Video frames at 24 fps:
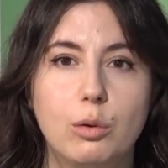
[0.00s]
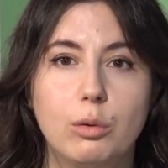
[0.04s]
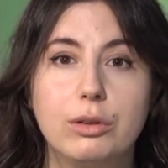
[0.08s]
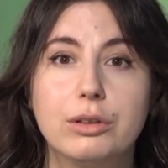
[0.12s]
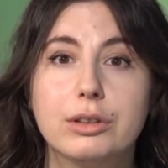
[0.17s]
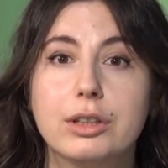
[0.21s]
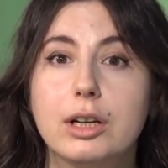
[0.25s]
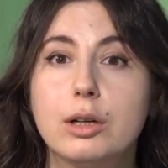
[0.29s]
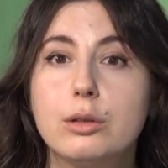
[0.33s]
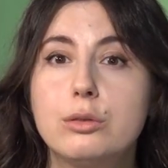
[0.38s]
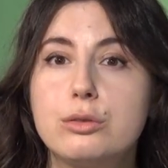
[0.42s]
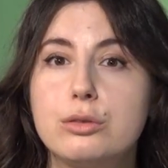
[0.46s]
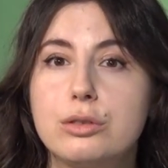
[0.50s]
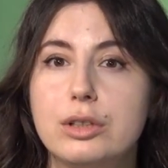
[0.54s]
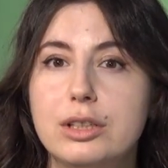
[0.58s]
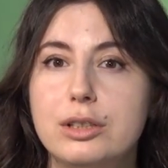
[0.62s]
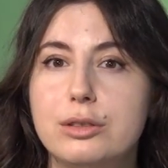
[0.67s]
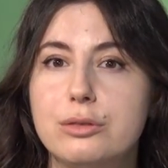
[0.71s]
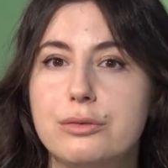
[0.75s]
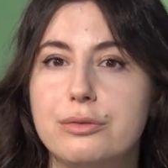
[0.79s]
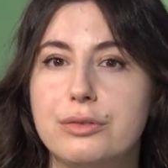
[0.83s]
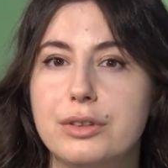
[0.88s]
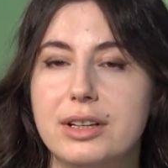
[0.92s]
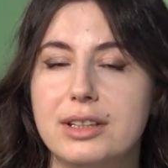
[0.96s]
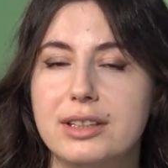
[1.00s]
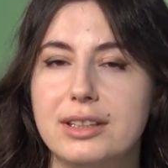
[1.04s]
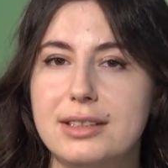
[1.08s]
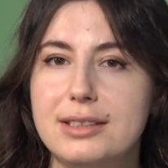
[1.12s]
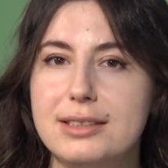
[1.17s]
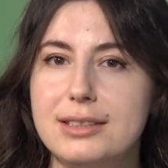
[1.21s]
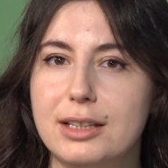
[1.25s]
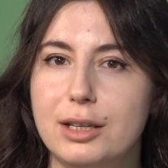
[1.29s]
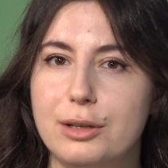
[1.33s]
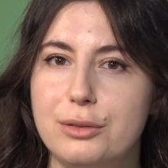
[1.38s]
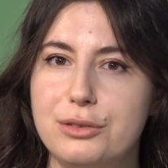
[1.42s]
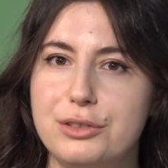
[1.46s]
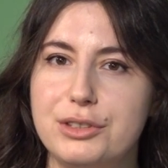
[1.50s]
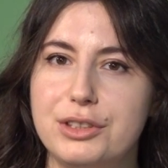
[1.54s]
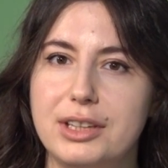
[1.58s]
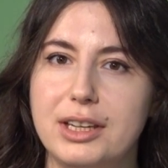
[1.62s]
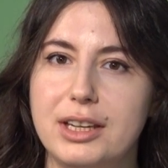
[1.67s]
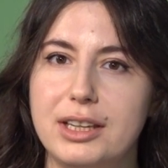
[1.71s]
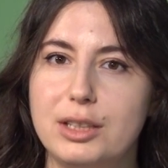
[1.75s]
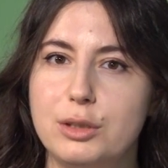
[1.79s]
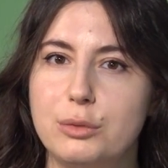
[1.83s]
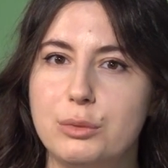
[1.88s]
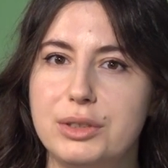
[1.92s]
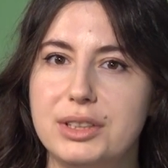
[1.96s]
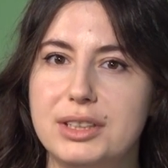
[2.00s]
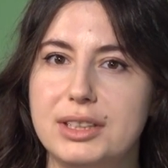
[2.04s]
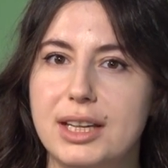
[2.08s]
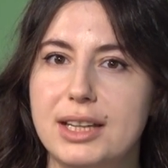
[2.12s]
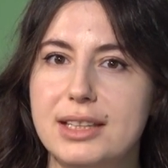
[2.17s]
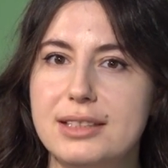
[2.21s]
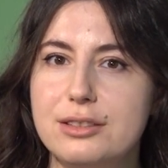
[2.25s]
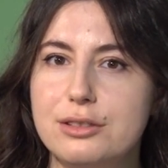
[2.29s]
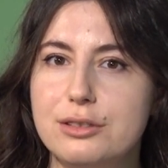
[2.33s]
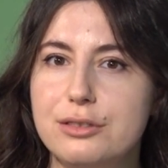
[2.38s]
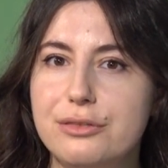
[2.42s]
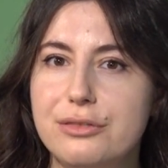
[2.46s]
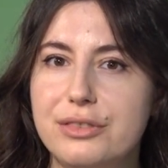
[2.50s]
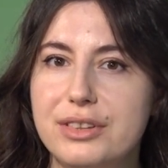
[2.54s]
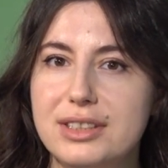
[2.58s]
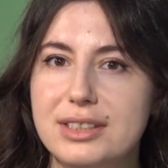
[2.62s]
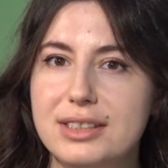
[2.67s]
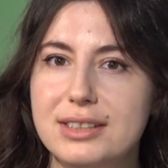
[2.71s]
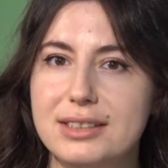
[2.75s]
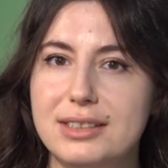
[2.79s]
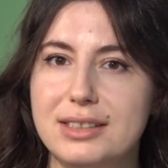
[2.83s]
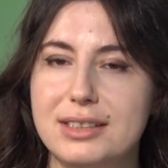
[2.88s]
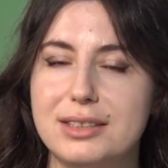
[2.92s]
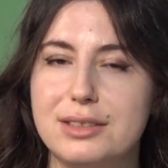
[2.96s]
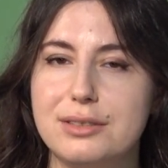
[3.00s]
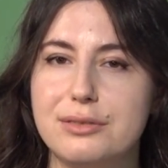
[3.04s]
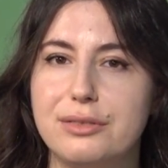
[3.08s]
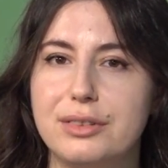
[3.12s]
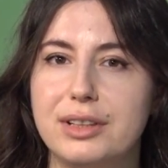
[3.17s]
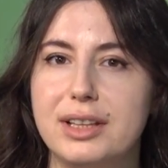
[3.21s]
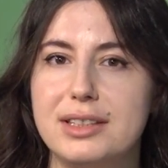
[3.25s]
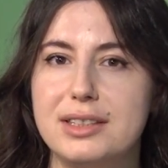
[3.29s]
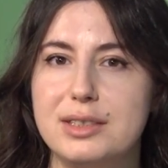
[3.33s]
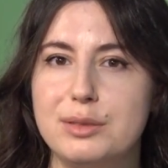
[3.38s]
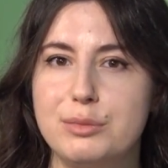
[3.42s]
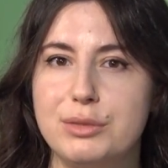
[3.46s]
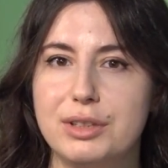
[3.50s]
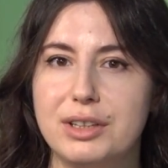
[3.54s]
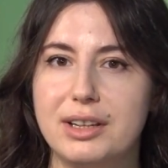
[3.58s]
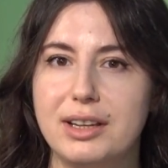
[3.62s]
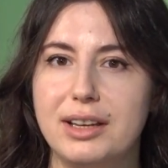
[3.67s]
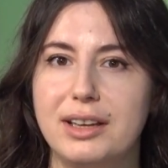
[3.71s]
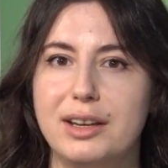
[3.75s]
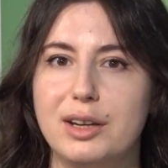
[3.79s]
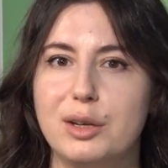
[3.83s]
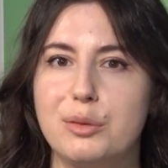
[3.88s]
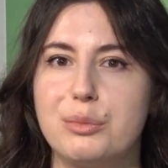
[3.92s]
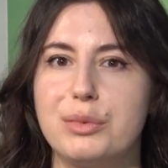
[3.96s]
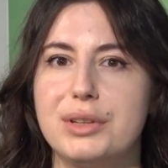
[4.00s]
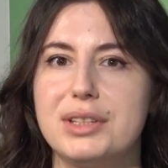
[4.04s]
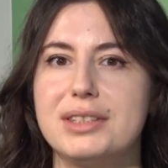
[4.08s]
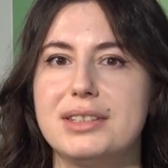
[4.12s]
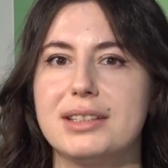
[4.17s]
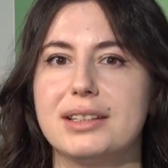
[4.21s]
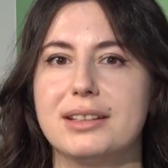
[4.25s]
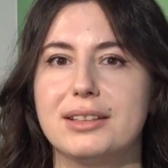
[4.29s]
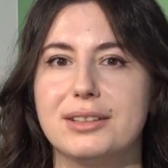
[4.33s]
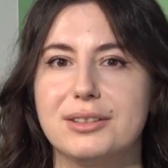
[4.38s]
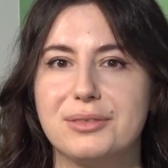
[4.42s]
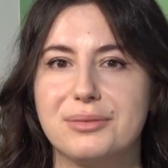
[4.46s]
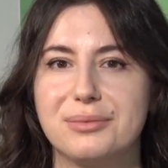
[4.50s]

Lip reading: We'll now try to find this out together with astrophysicist Vladimir Hayrapetyan.